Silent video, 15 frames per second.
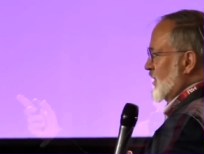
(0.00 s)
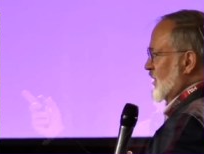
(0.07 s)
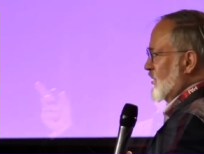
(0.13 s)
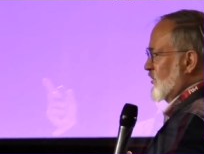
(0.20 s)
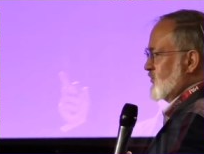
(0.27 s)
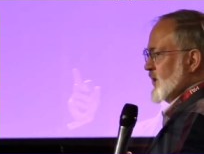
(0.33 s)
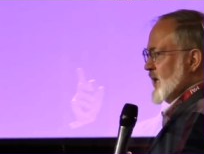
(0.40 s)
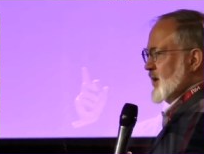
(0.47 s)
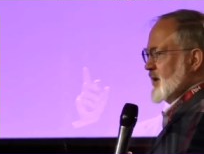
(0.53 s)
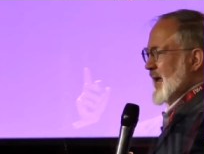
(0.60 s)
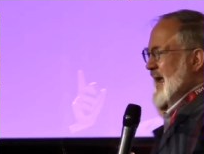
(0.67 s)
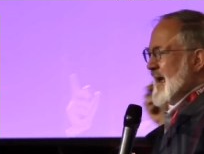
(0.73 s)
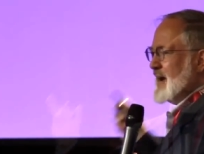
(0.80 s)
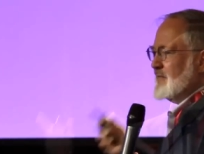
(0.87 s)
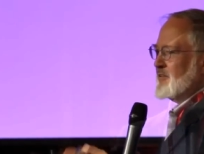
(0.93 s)
Um, and
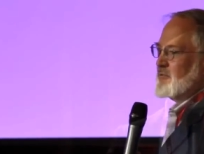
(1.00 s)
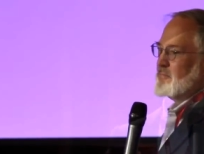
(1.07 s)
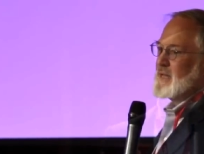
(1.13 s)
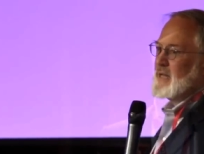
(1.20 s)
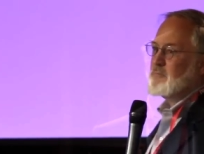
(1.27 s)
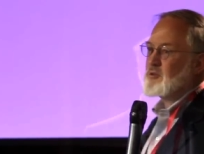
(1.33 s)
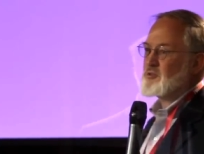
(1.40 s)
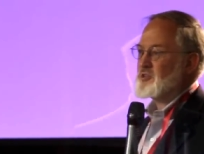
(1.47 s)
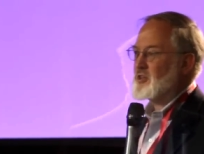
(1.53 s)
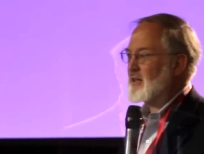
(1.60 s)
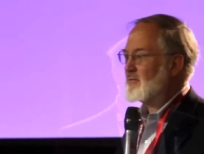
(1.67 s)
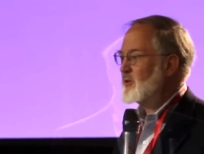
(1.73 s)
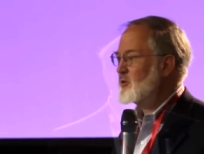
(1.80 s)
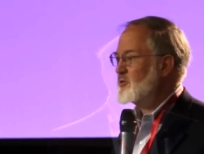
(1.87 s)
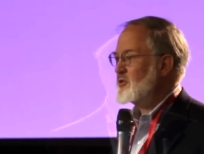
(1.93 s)
half of the papers in
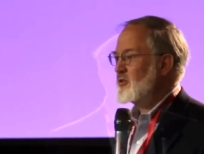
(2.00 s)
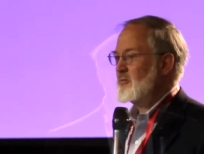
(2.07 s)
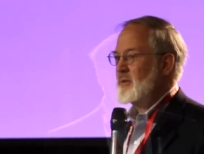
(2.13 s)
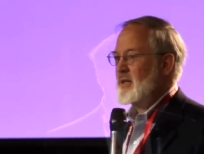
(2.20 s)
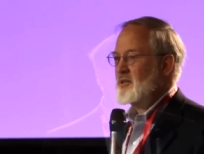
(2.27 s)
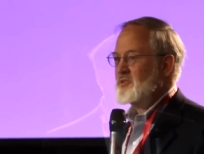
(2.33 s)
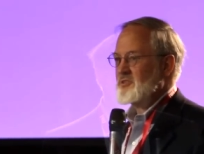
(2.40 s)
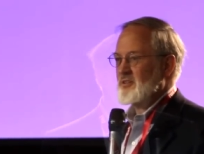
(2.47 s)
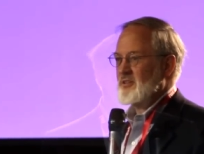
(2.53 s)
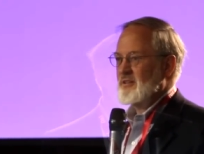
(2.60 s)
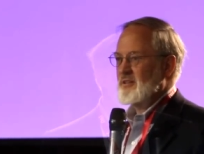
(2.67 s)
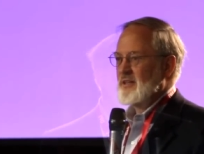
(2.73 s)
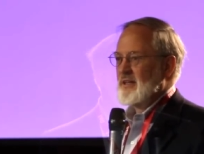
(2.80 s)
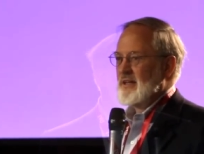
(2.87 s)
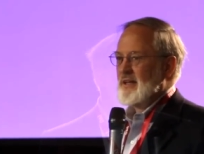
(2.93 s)
evolutionary
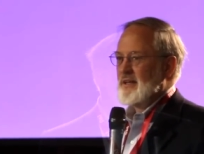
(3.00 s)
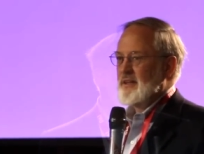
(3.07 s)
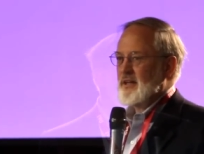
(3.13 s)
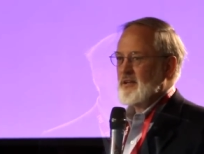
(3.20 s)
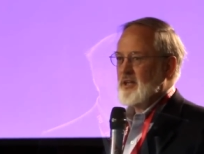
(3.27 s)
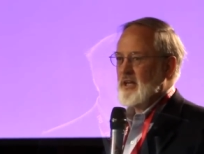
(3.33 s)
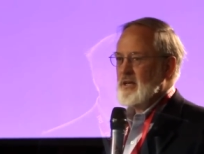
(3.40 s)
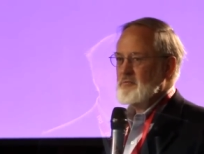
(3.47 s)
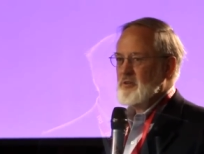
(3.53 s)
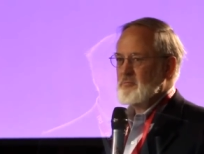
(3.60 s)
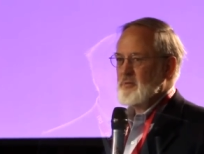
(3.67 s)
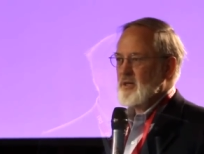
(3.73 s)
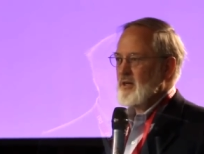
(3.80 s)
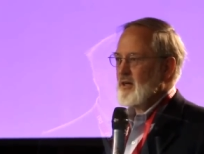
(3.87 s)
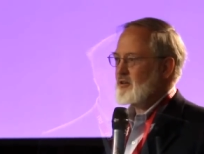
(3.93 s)
medicine that claim
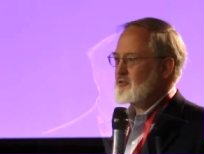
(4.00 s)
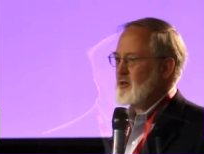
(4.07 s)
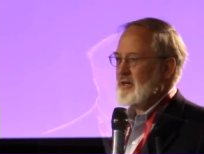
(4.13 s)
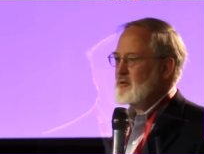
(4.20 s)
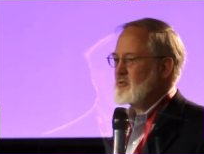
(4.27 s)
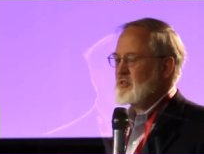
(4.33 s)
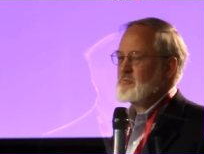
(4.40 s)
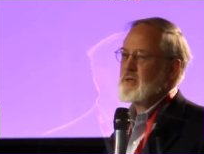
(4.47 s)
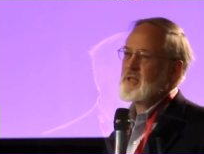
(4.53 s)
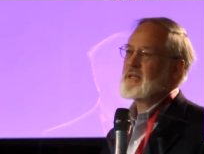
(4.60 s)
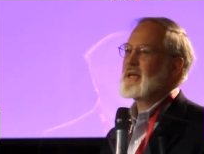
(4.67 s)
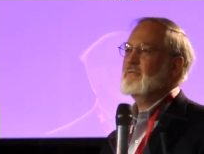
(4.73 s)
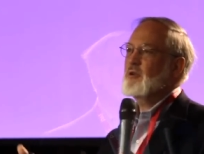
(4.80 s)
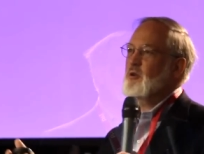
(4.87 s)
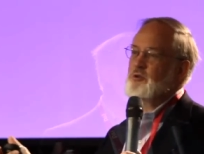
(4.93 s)
to be are trying to explain
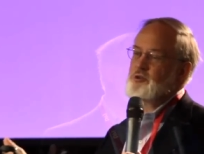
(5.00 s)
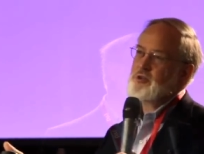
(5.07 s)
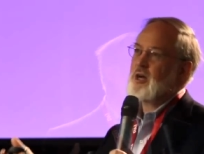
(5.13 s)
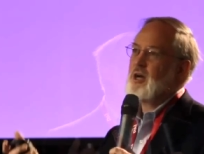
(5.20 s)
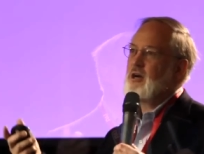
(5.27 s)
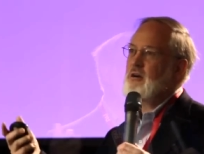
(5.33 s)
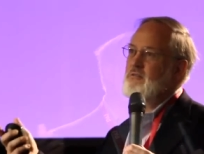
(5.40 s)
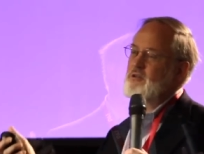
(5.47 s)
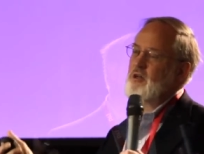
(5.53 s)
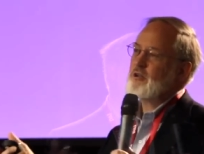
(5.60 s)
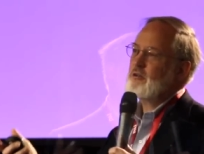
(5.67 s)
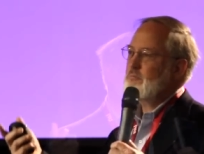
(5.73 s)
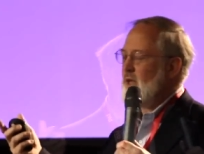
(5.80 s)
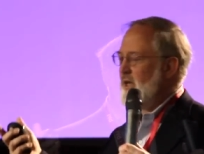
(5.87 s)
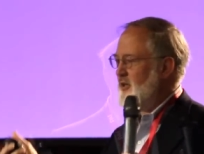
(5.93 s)
the evolution of
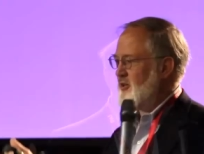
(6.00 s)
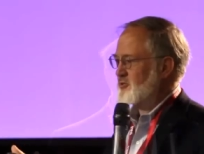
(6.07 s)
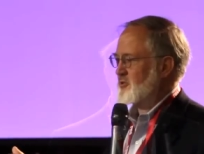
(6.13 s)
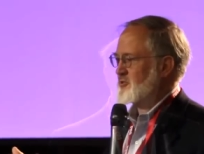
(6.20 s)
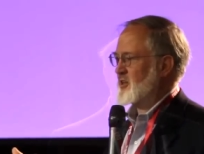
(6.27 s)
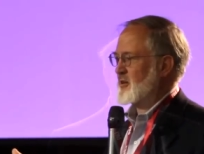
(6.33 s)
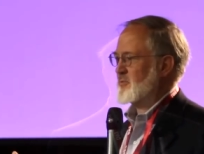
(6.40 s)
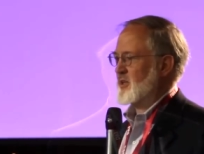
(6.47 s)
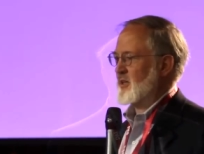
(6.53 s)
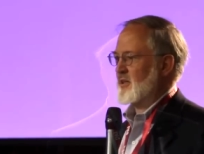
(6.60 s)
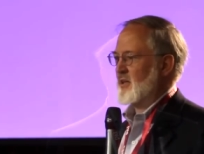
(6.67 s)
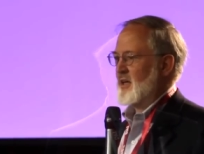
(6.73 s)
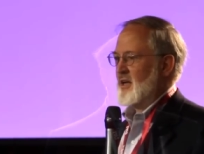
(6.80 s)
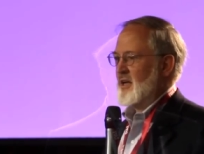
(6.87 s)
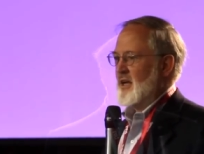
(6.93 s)
color blindness or something.